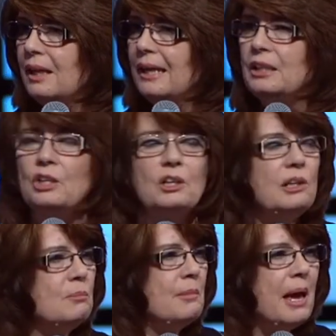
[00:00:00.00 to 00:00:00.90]
And you
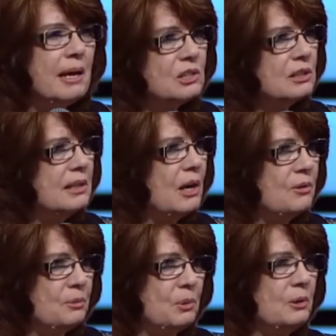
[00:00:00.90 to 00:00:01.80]
can imagine how
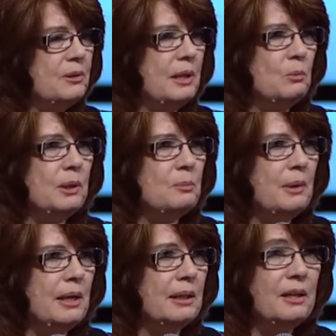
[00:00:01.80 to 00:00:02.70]
thrilled they would have
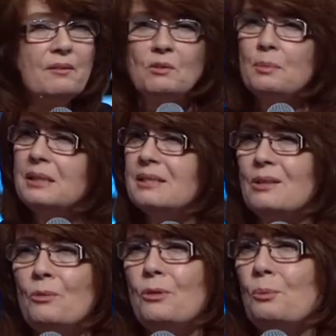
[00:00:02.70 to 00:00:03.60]
been. Have you ever been
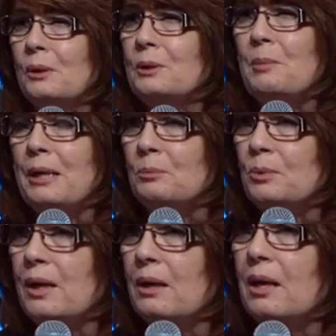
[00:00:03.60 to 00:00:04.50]
so thrilled about a
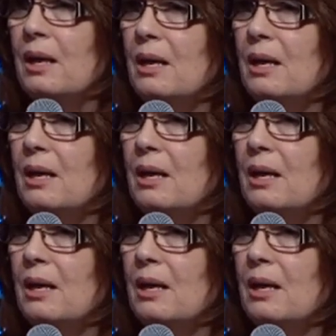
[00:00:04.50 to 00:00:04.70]
prayer